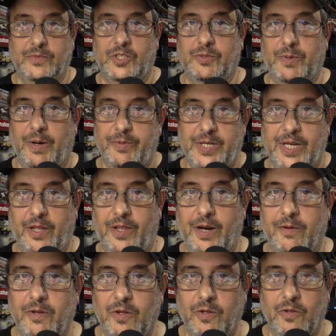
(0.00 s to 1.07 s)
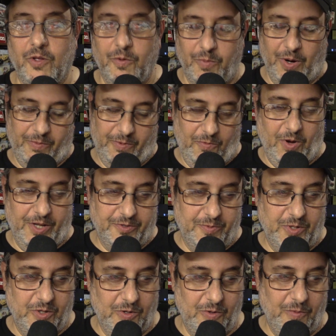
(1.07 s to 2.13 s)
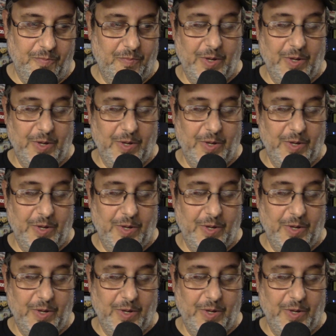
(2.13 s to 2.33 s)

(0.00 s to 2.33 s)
He's probably yelling at me. He probably wants me to.